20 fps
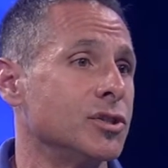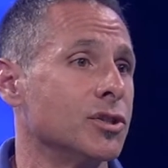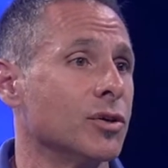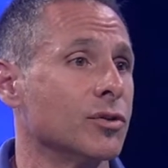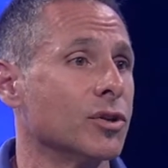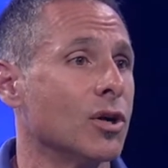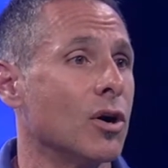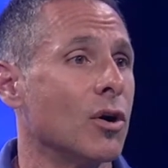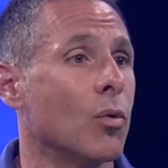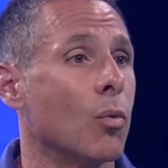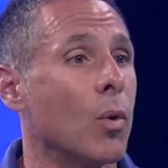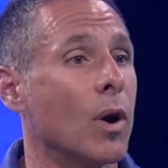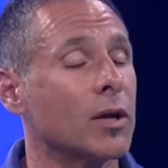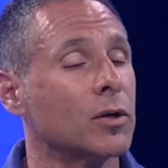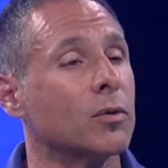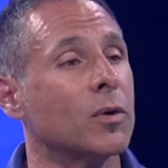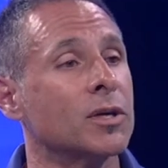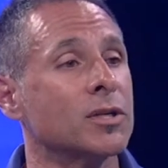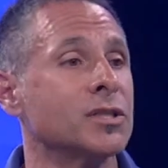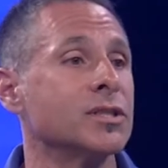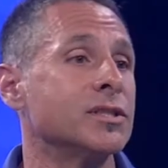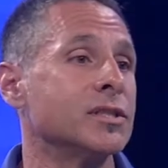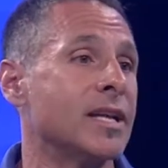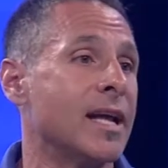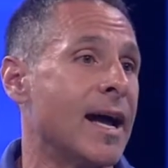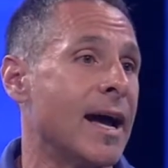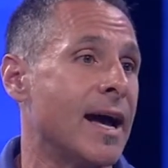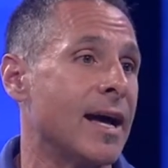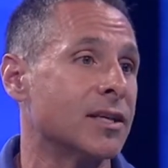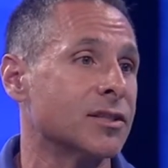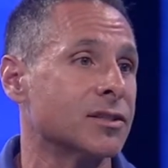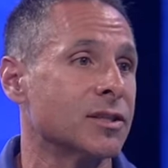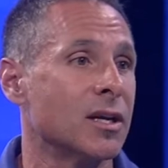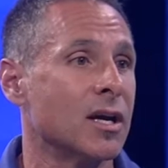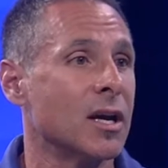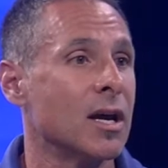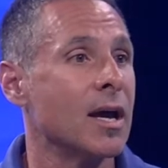you'll know what questions to ask,